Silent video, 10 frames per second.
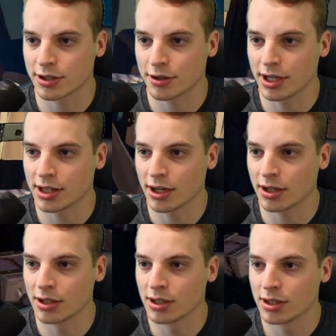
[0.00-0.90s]
to creak
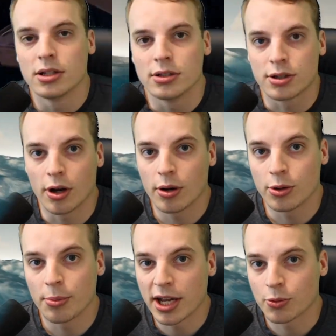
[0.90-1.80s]
there? So
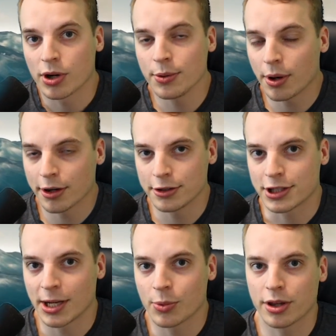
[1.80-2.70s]
no matter where you are in your
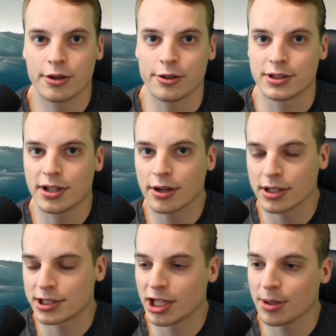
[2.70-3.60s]
ship, whether you're steering
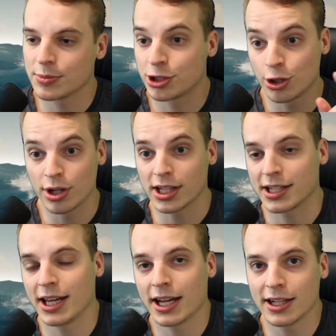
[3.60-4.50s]
the ship, shooting the
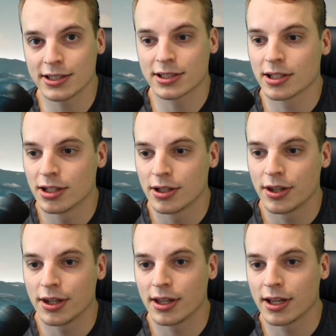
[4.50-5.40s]
cannons,
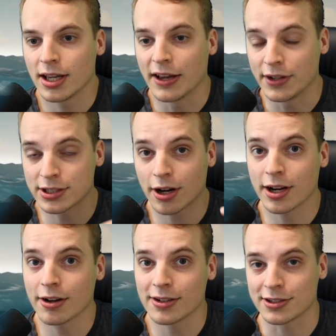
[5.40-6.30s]
if you start
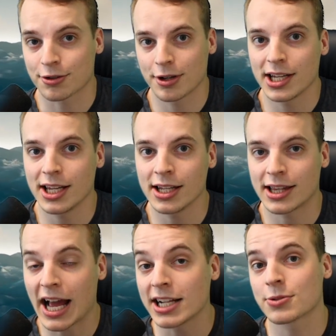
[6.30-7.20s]
hearing this creaking,
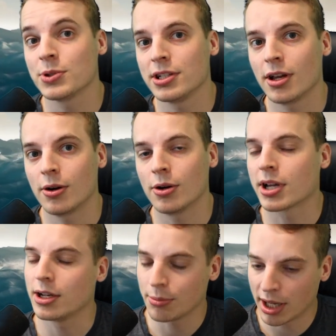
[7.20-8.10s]
that's when you know,
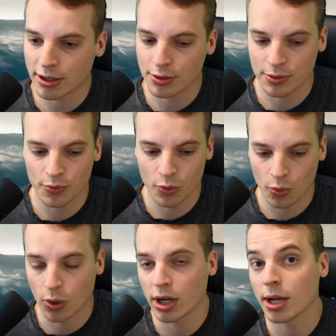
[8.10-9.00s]
okay, no matter
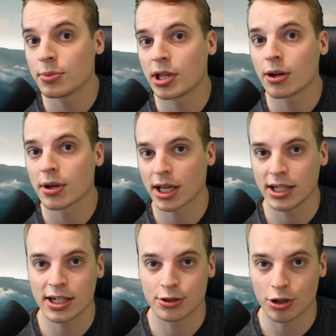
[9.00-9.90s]
what I'm doing, I
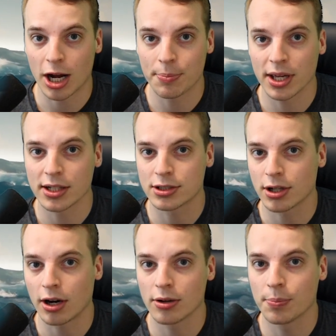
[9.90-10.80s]
need to drop it and
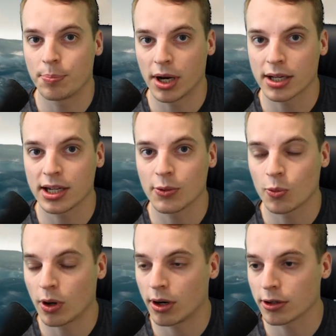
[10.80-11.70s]
start bucketing
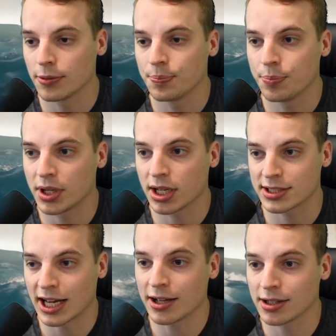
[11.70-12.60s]
water. Because
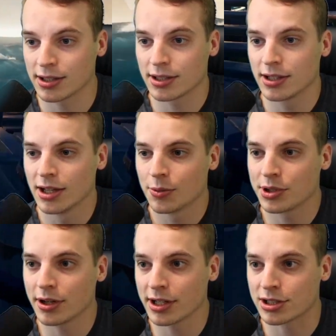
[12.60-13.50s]
that, when
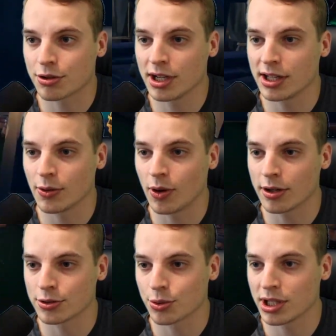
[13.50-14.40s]
you hear this creaking, the
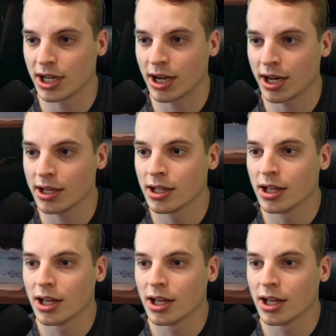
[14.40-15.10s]
water's really high,